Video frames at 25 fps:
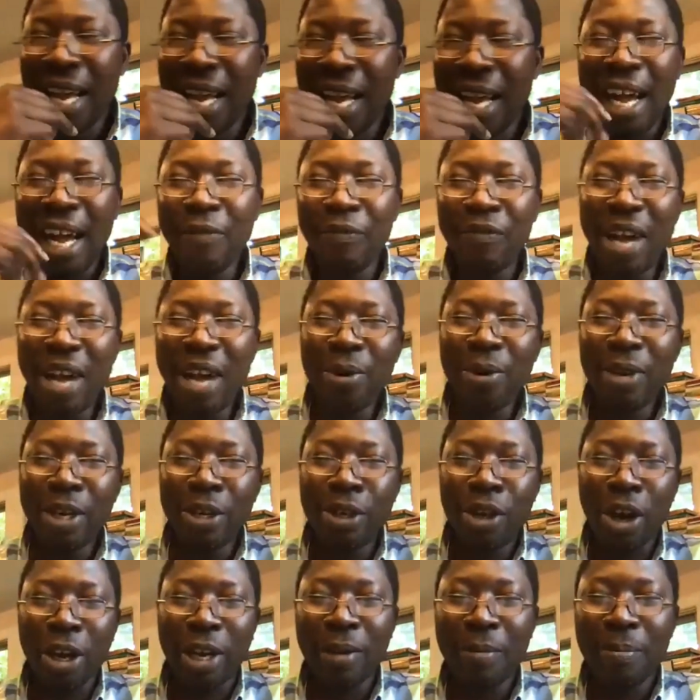I found a
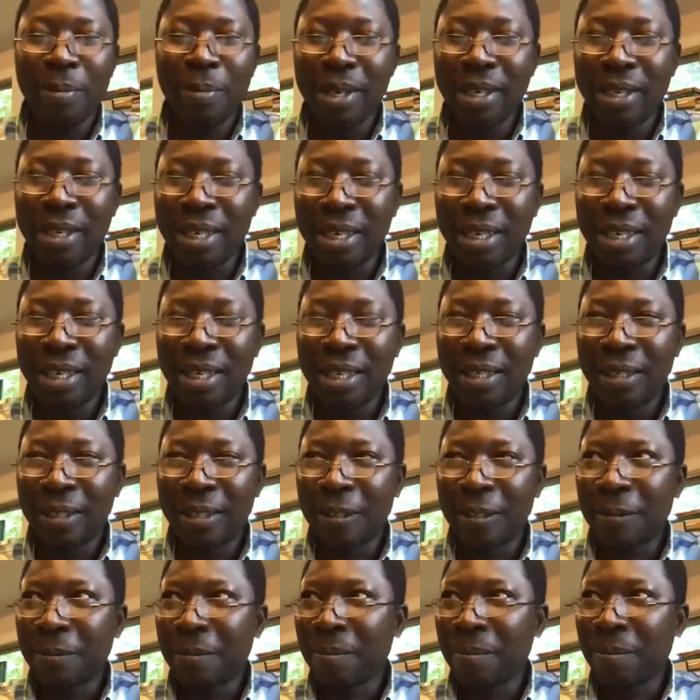document
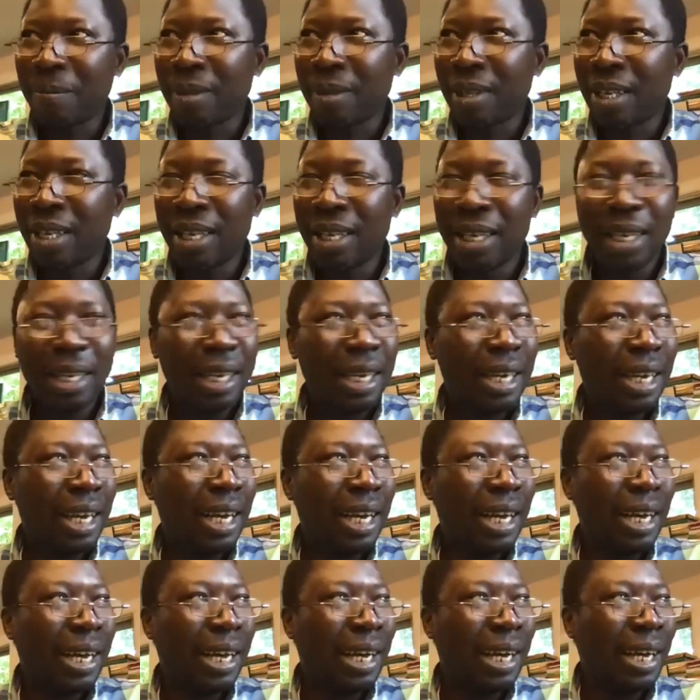
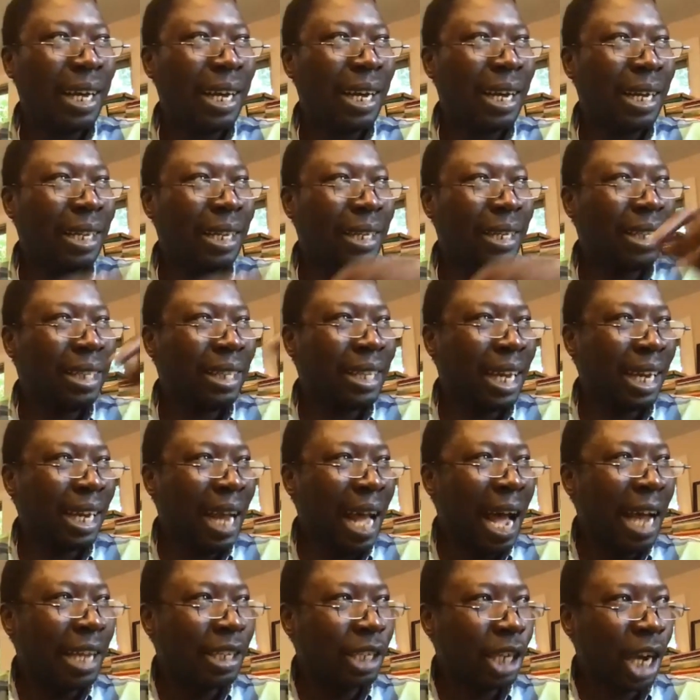uh, that
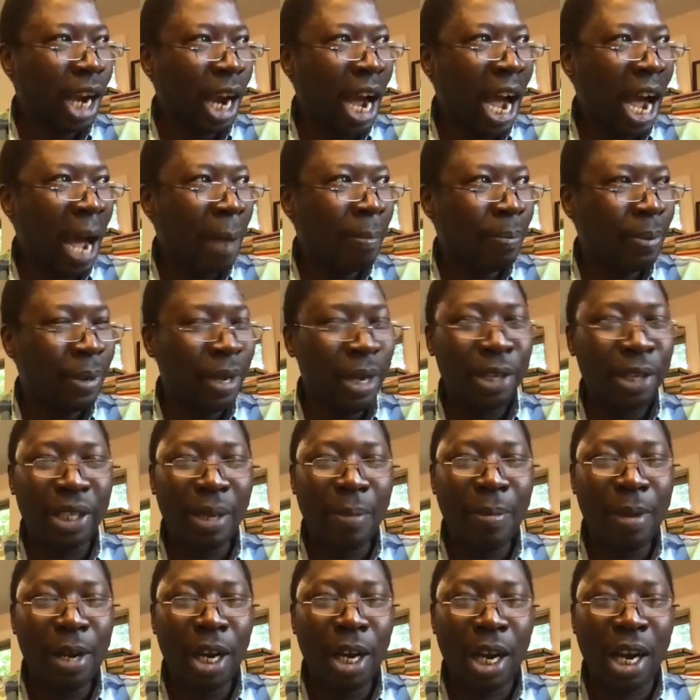has a copy, a
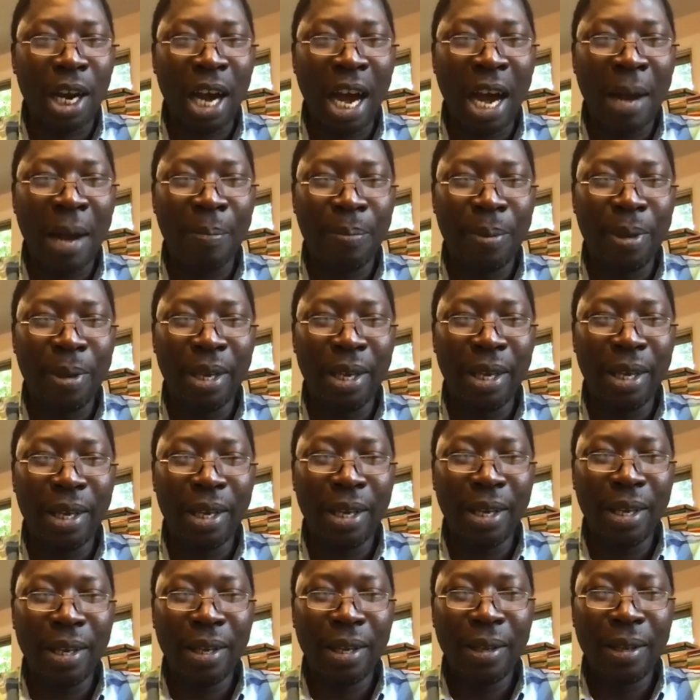similar copy
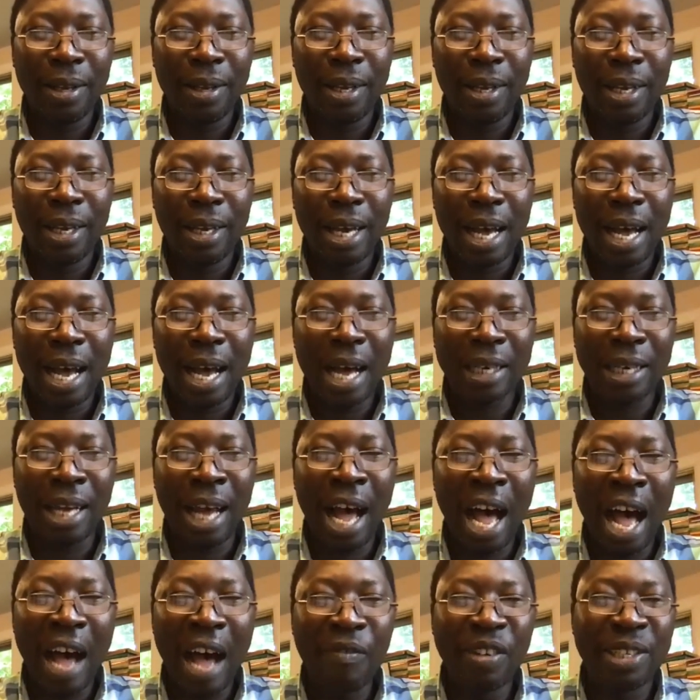at the
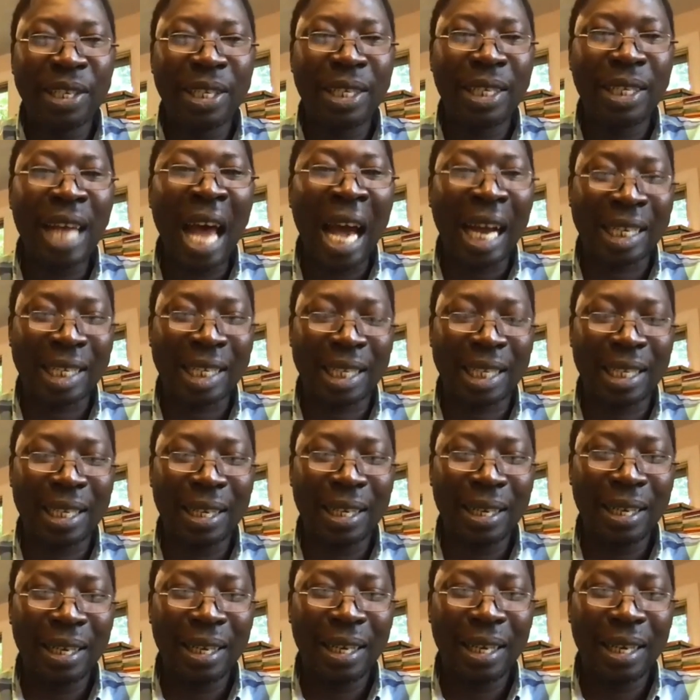Harvard Stacks,
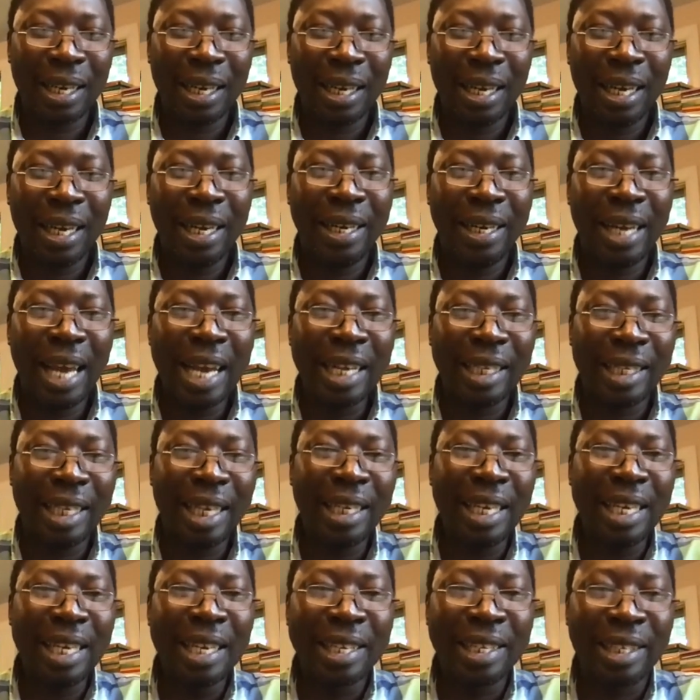dated in the